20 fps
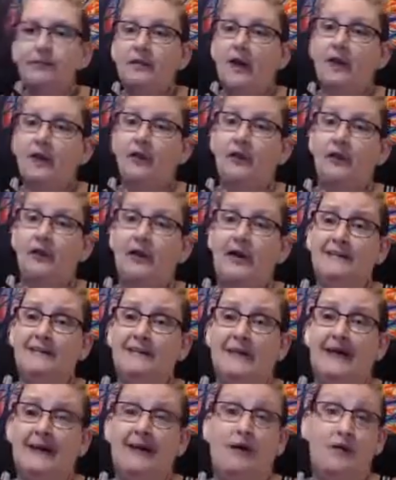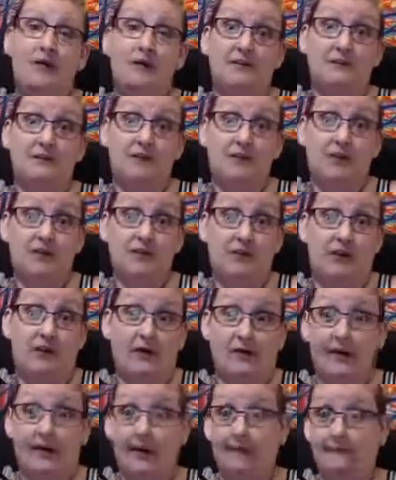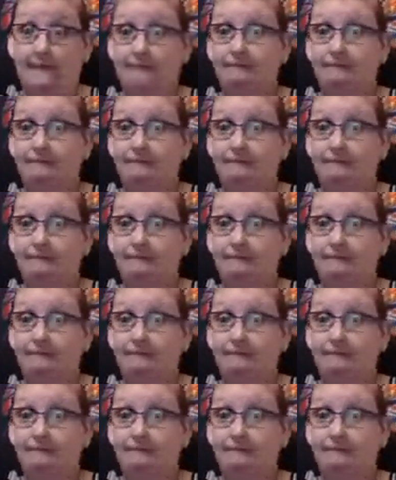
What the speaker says: Although that's not always so much fun, hey?